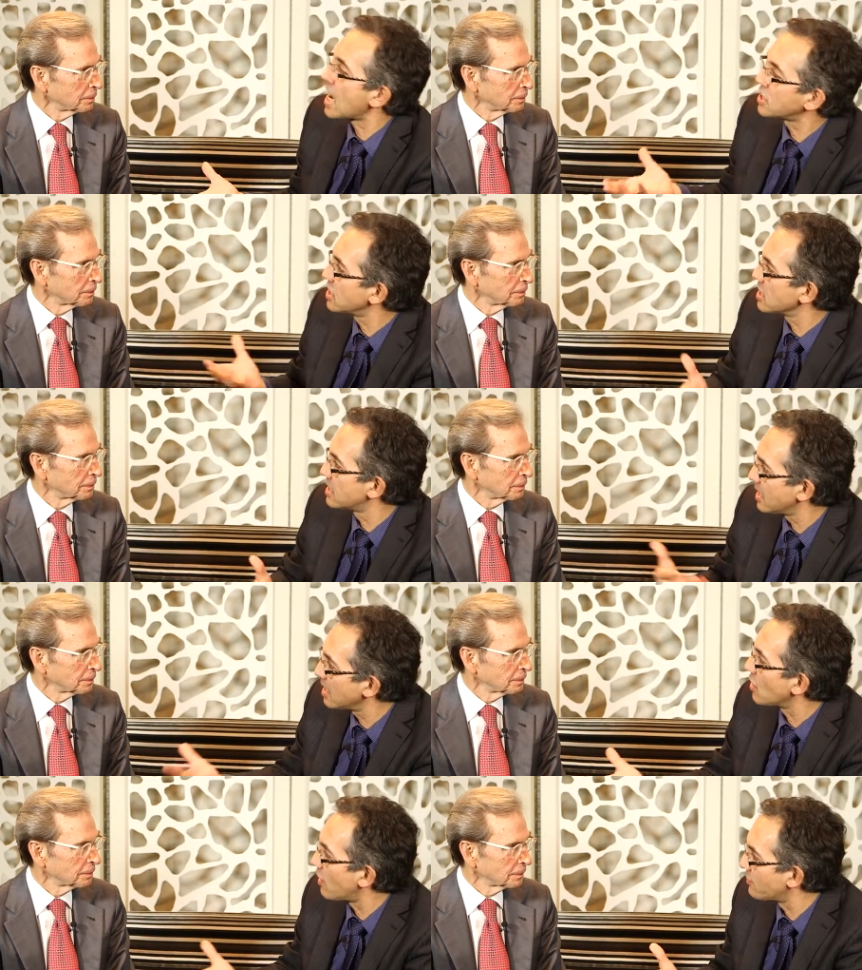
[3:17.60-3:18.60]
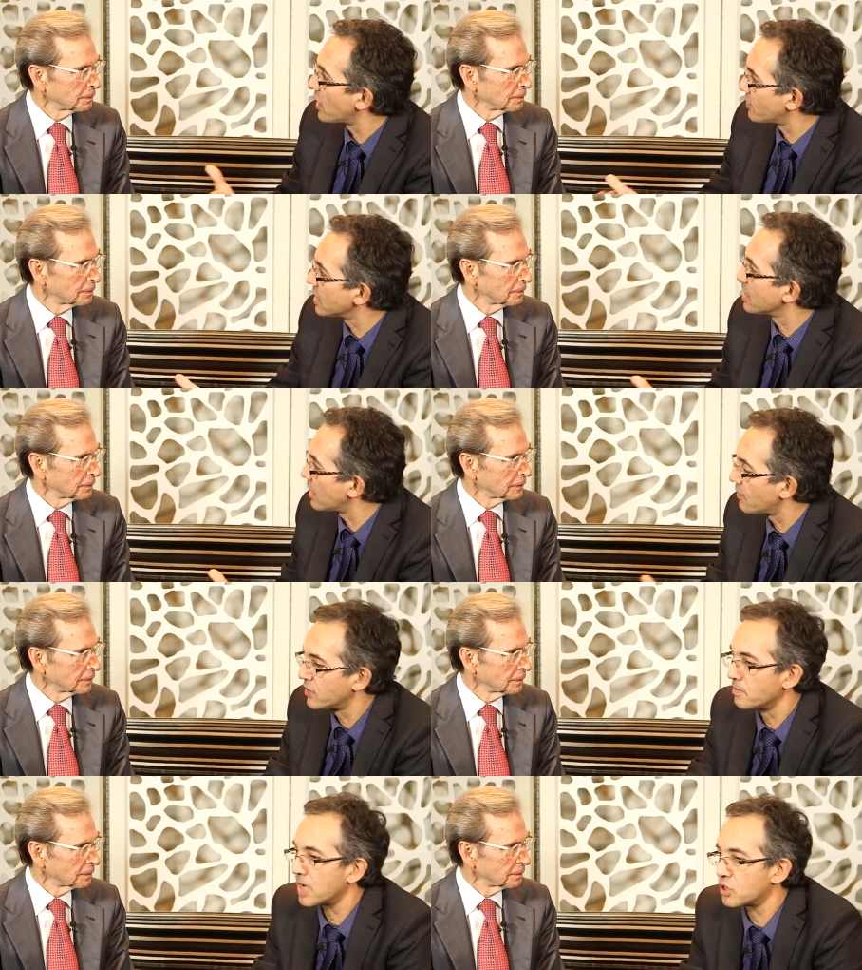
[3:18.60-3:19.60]
Speaker 1: Achilles heel of
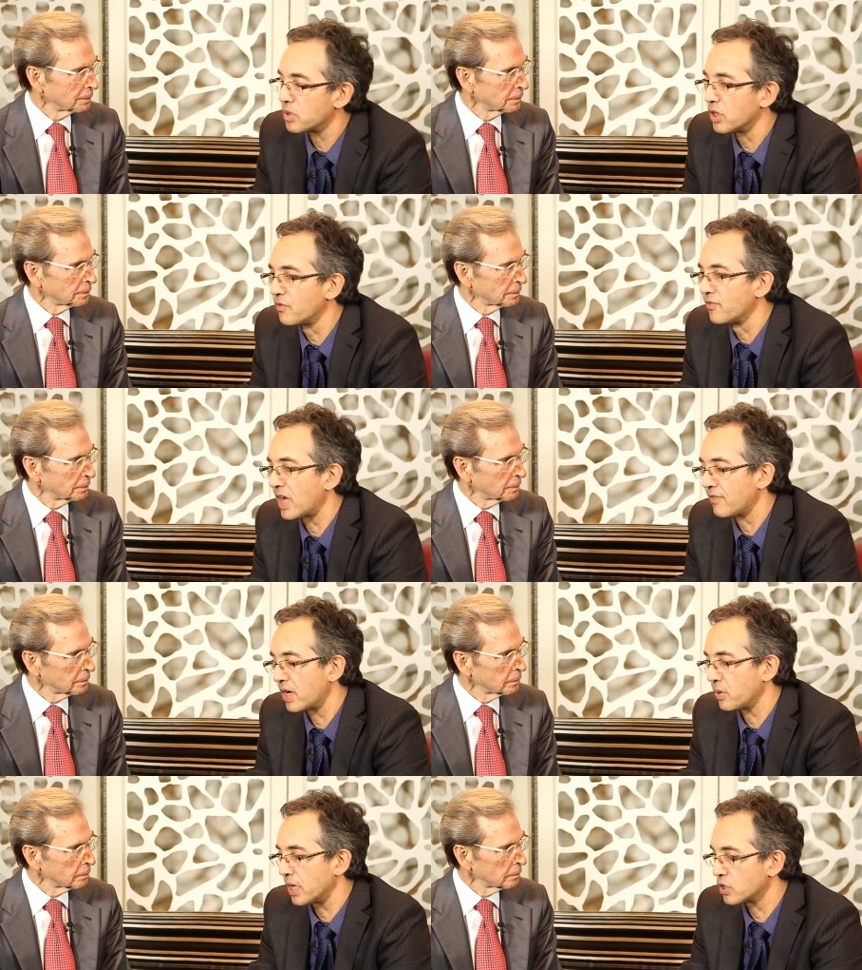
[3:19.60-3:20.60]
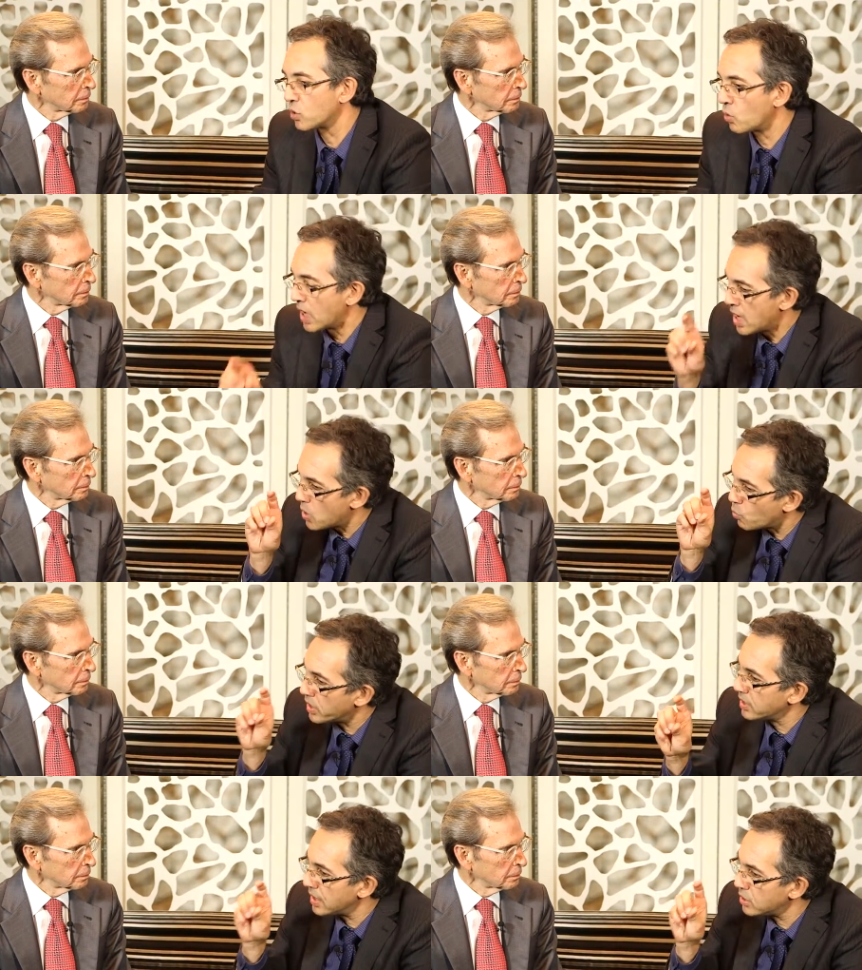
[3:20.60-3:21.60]
the measurement of the valve area. So
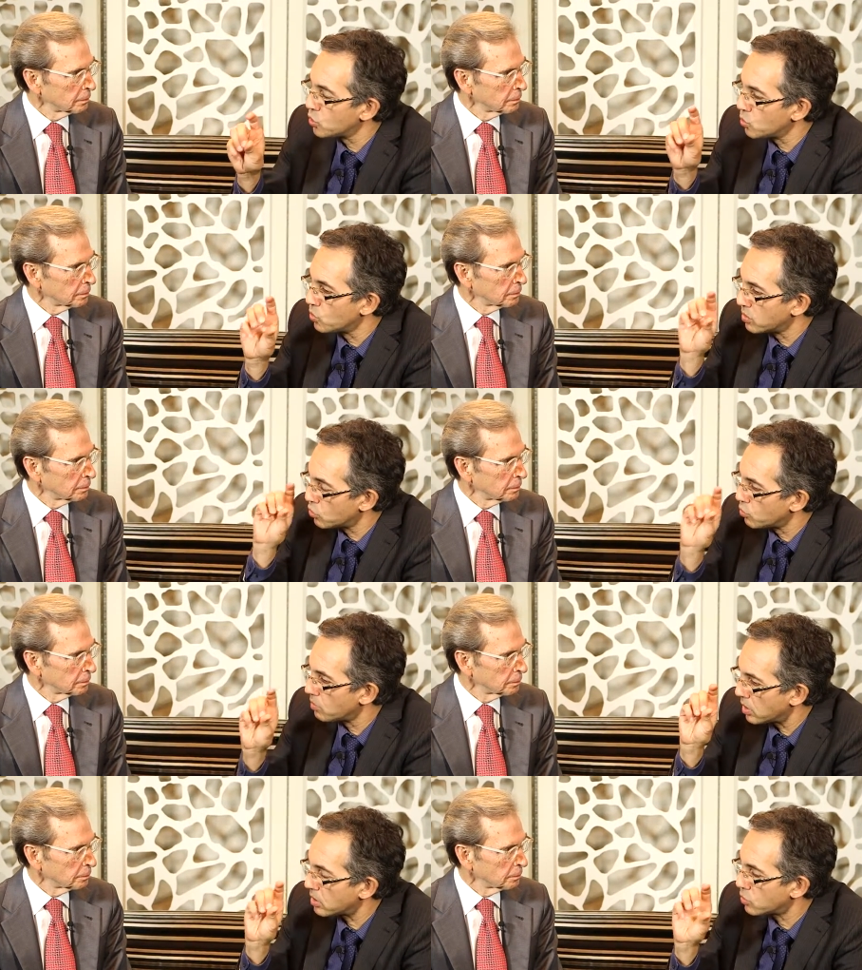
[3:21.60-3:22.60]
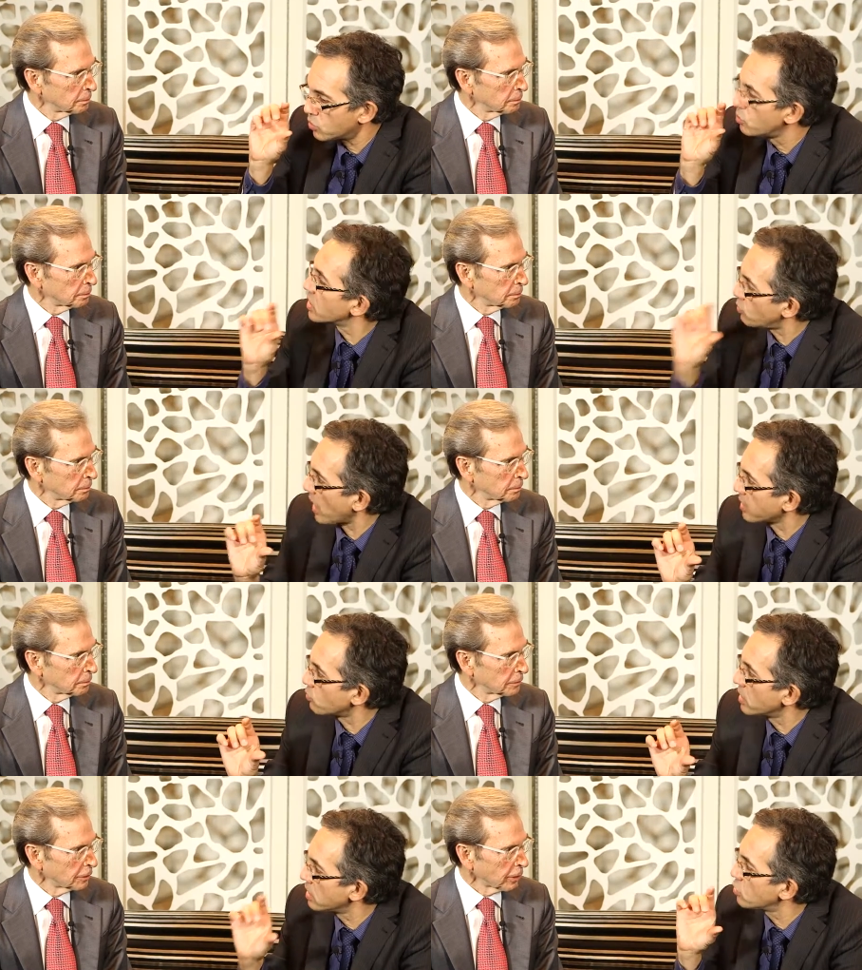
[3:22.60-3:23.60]
we need to do it right.
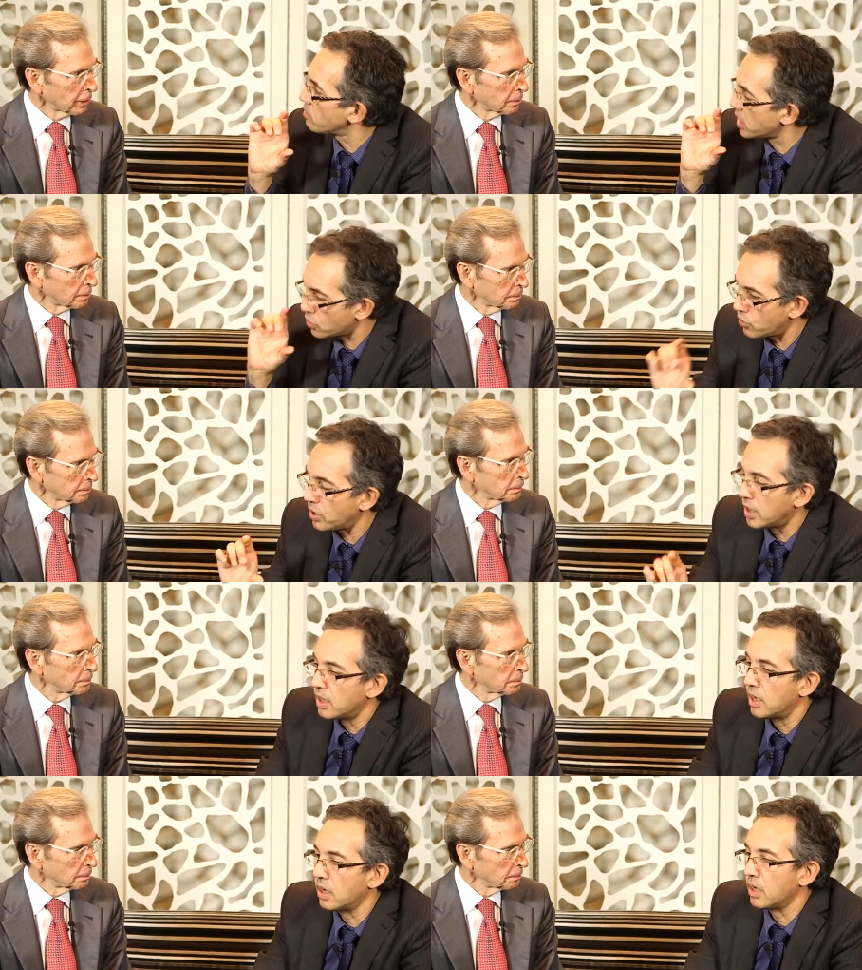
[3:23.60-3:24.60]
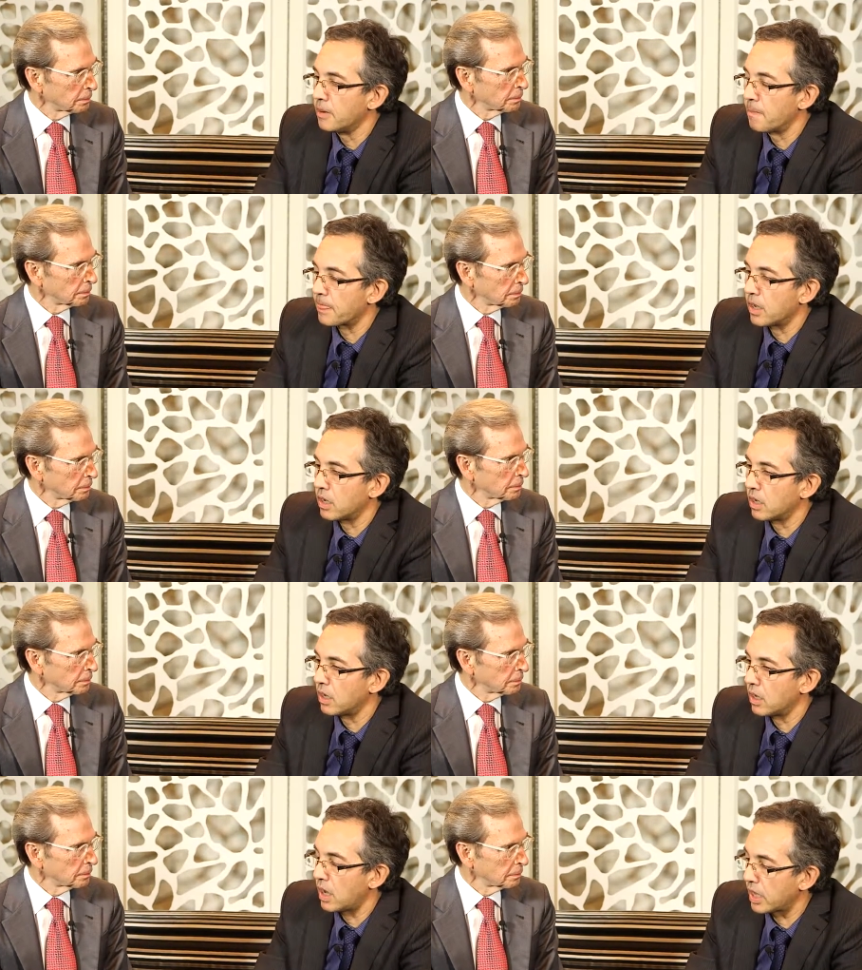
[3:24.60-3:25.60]
We need to measure
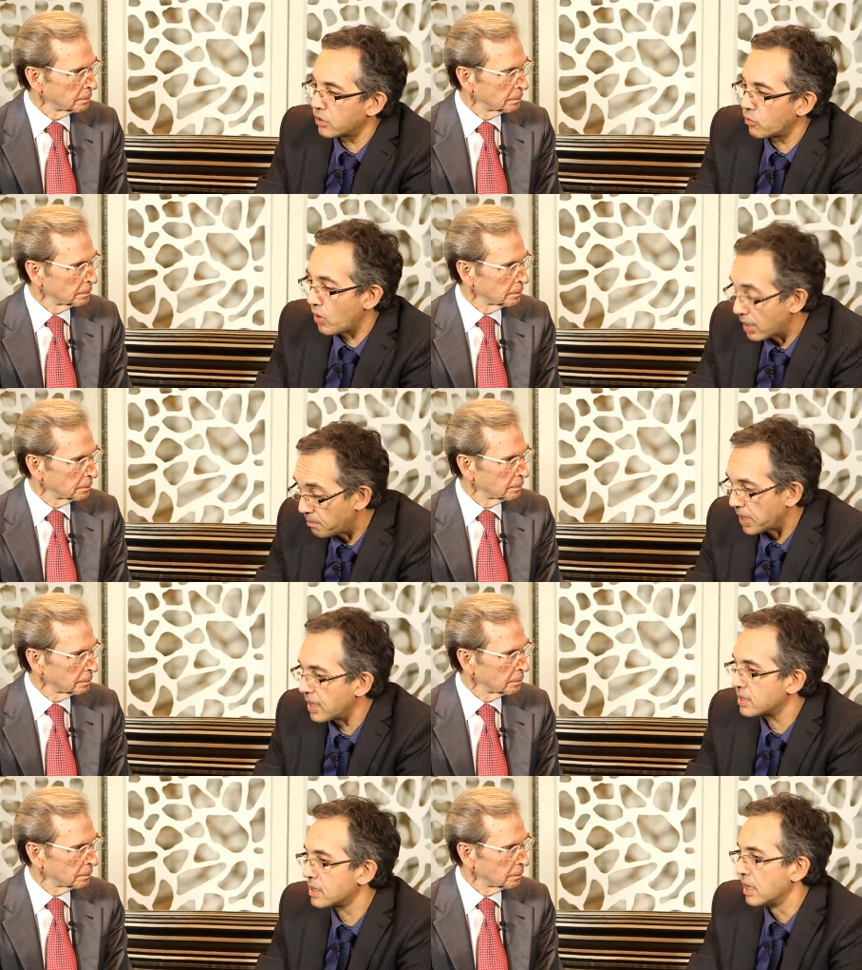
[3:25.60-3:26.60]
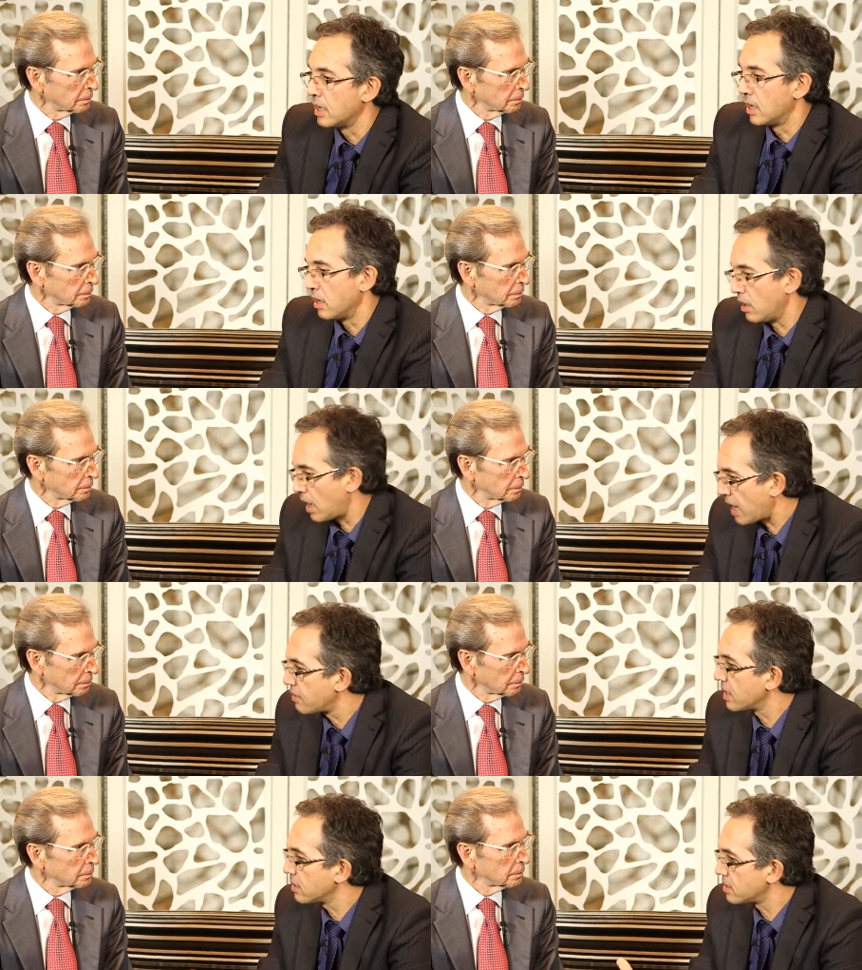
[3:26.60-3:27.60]
at the right place. I
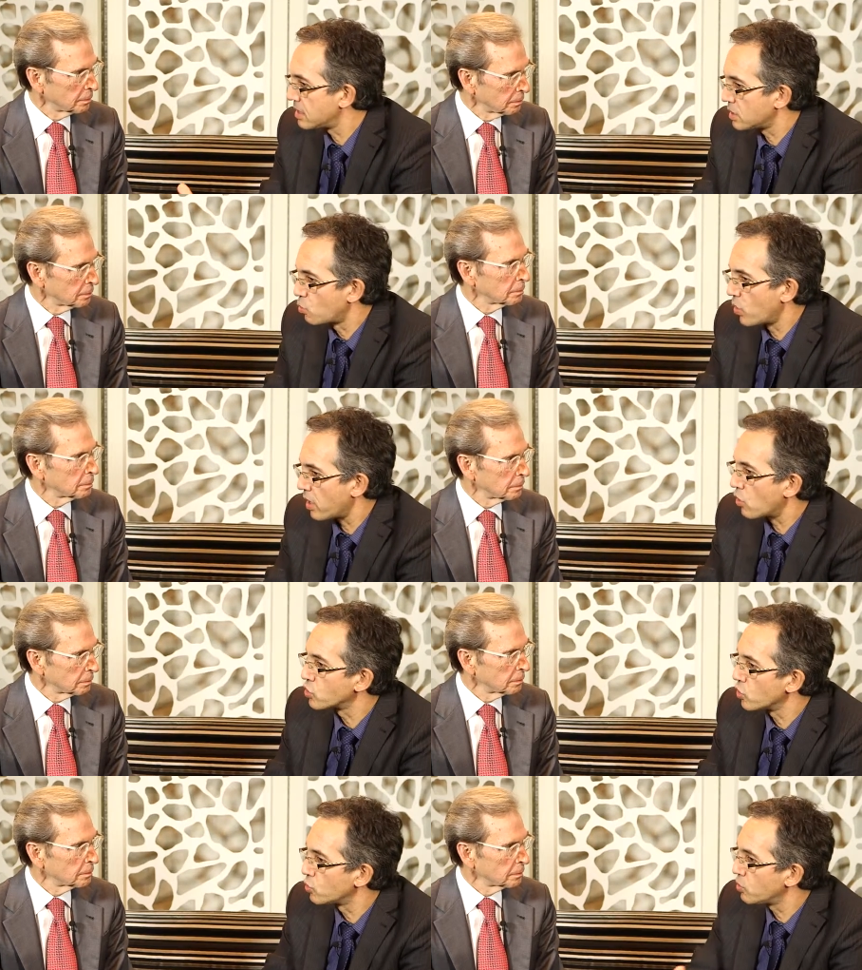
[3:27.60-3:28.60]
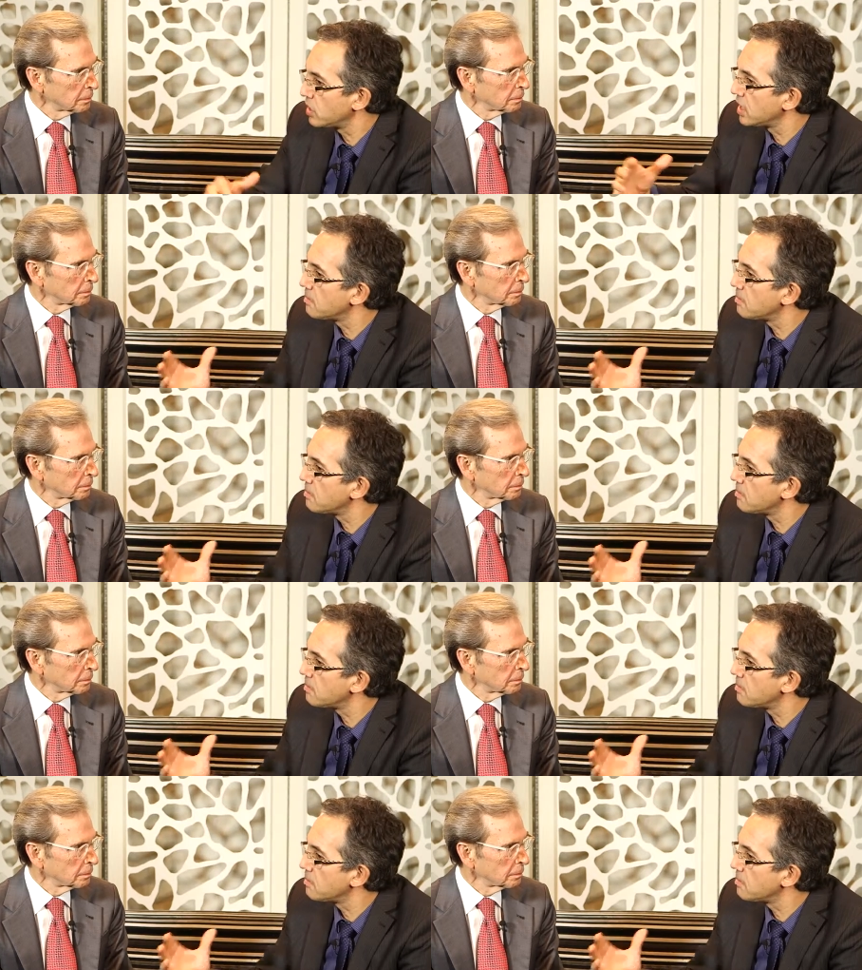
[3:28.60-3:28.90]
think this is where also 3D